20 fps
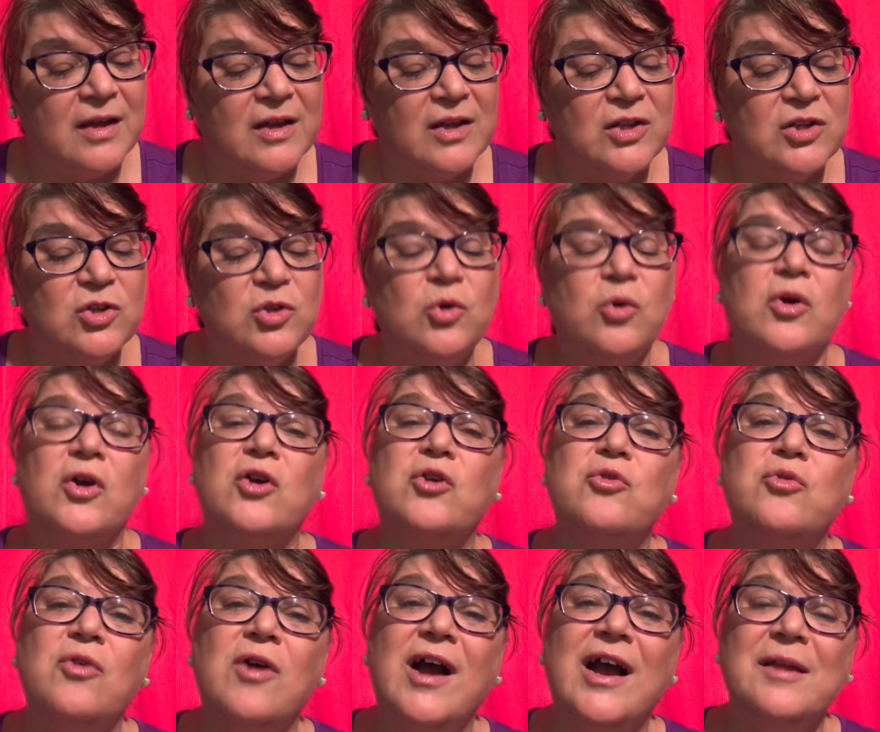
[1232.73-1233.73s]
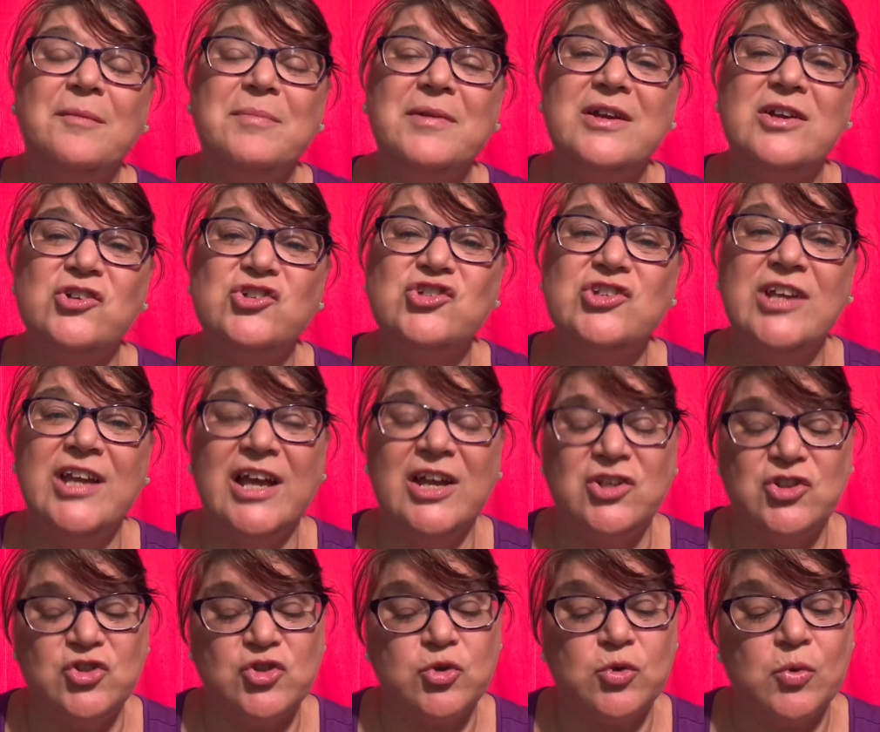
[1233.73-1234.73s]
Laura cried because she
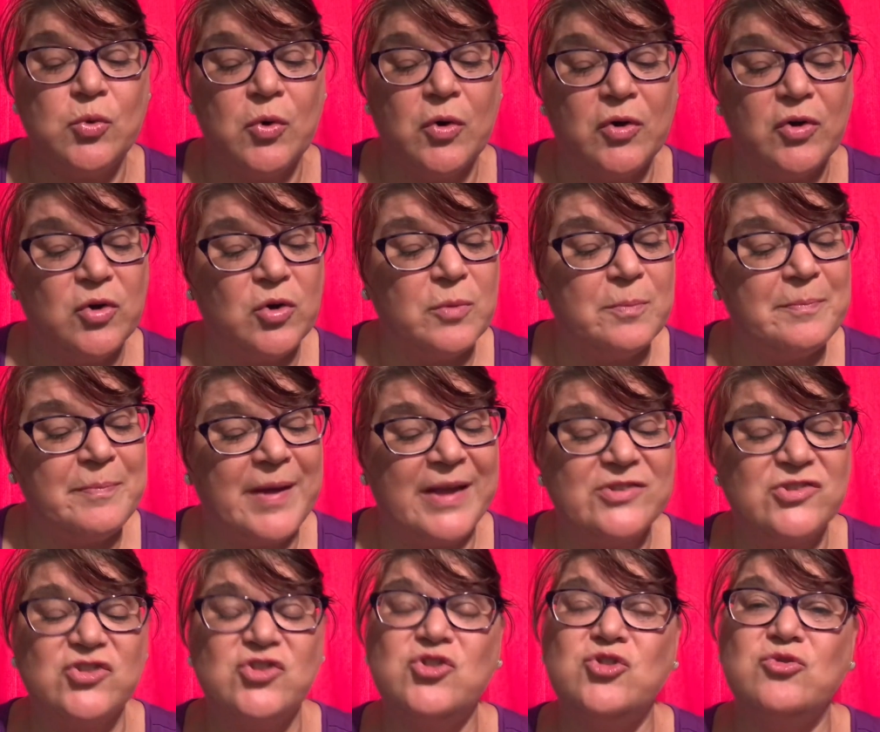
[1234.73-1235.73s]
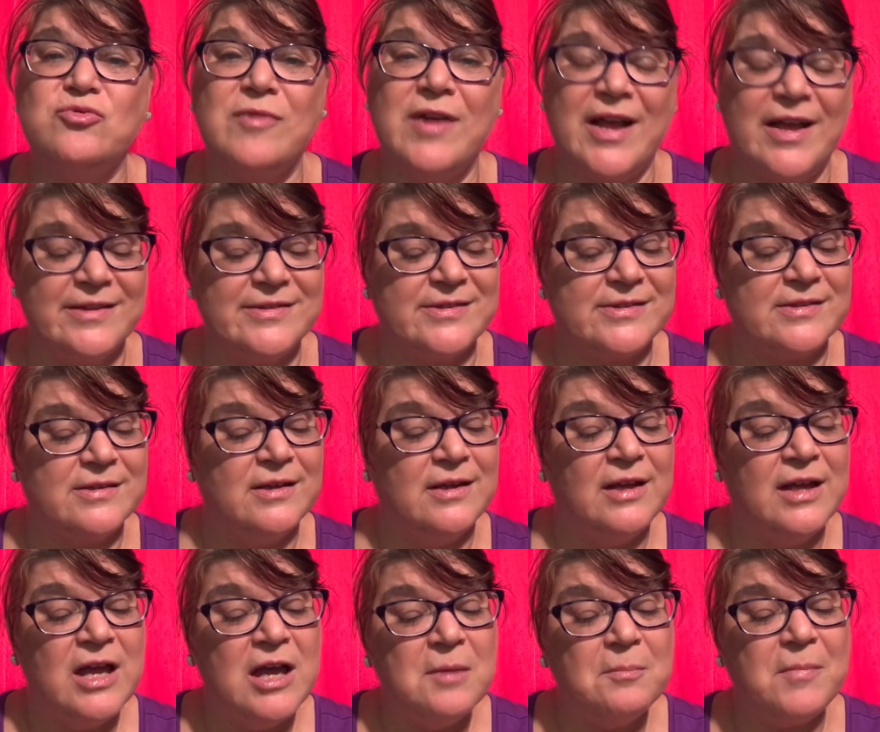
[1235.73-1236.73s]
had torn her best dress.
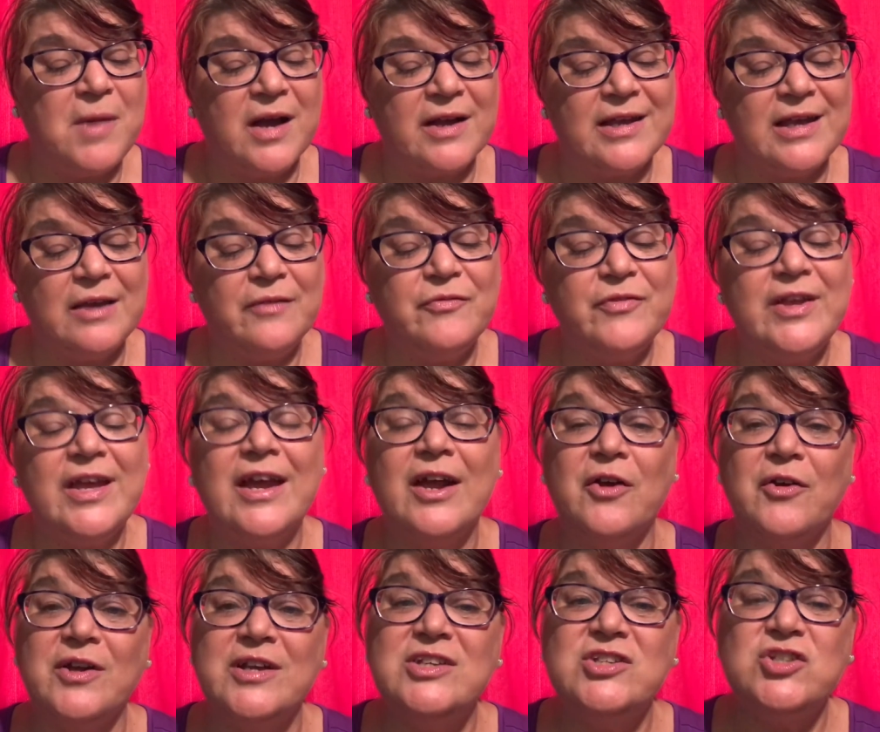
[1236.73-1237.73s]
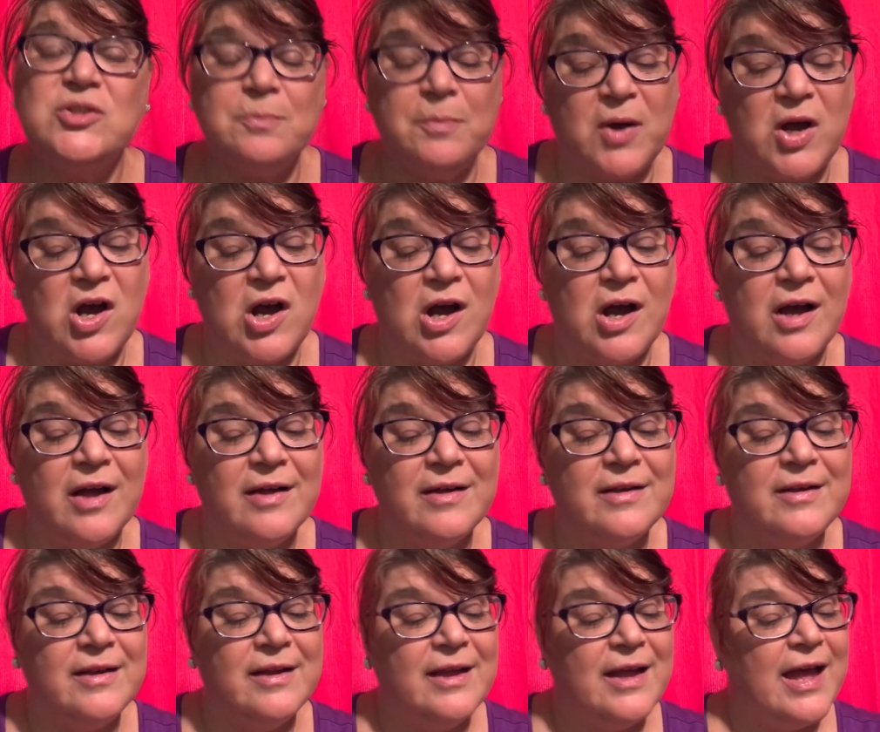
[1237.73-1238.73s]
Ma gave Carrie to Pa
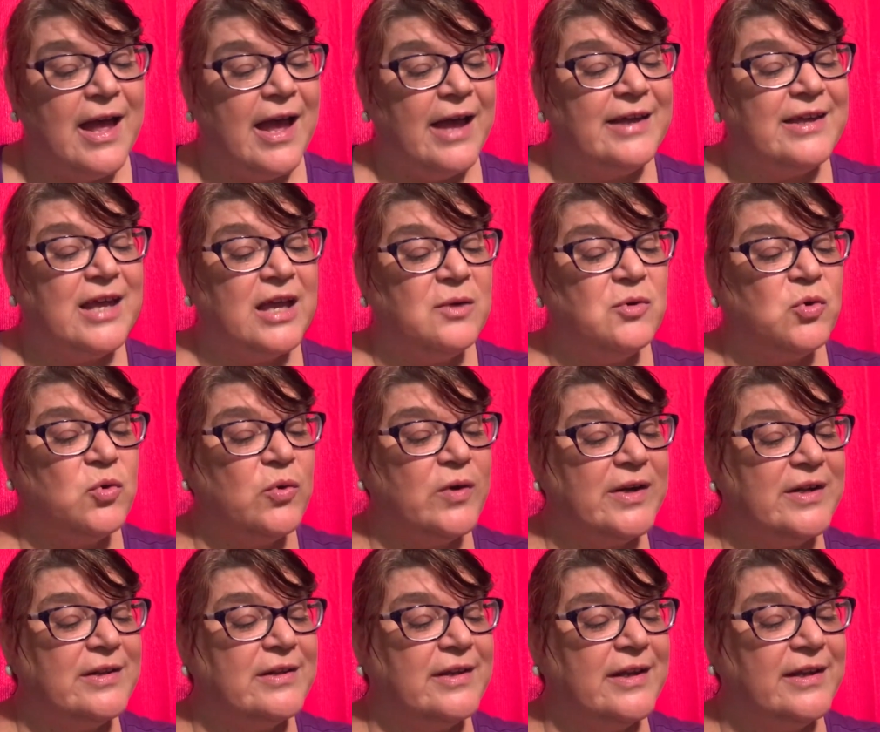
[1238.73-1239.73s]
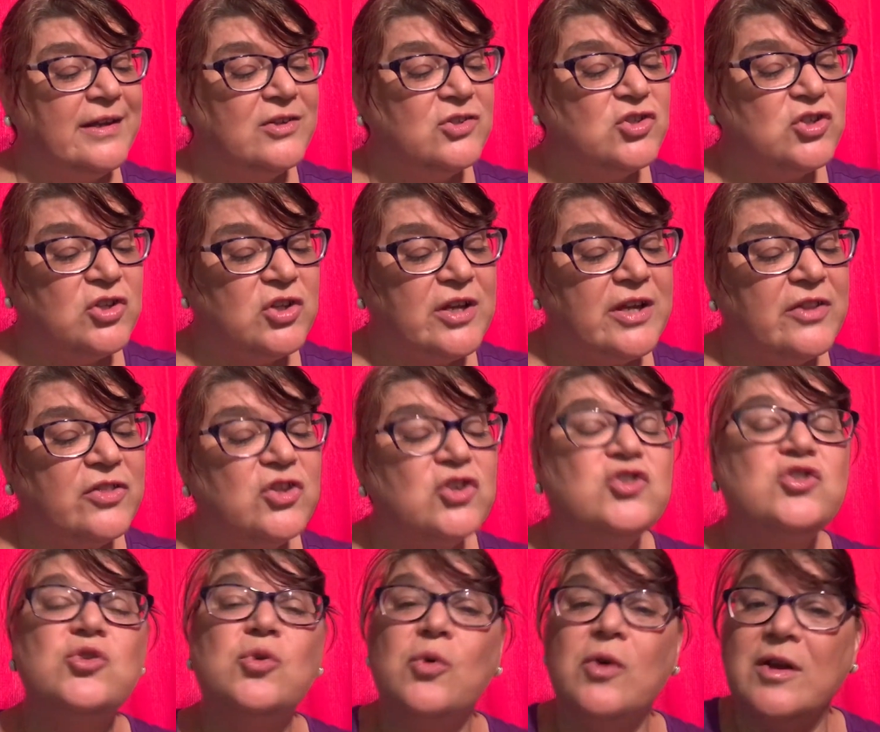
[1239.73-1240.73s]
and came quickly to look at the
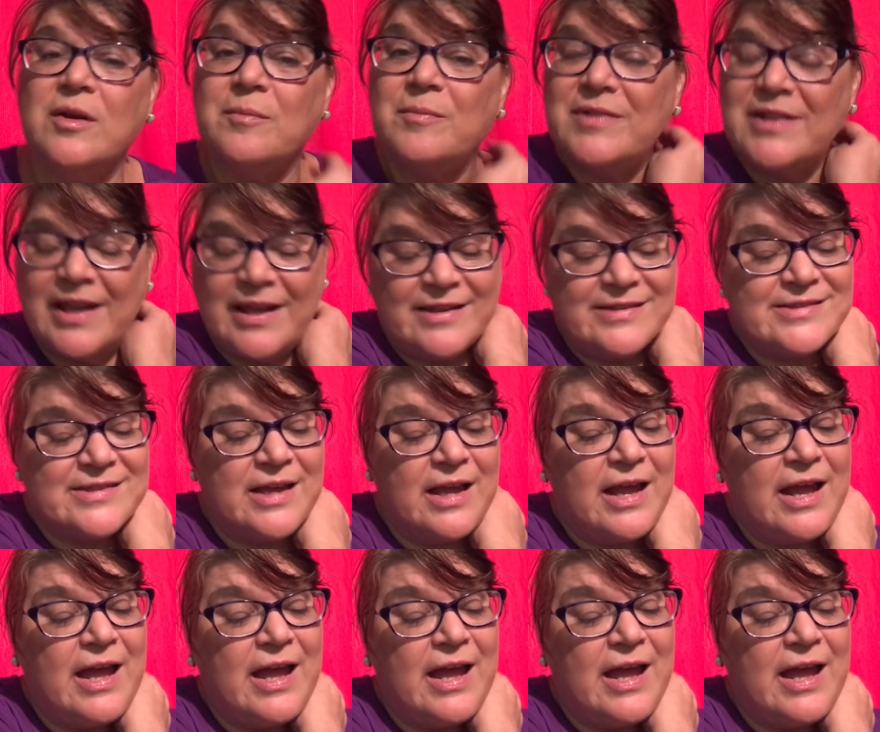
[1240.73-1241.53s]
torn place.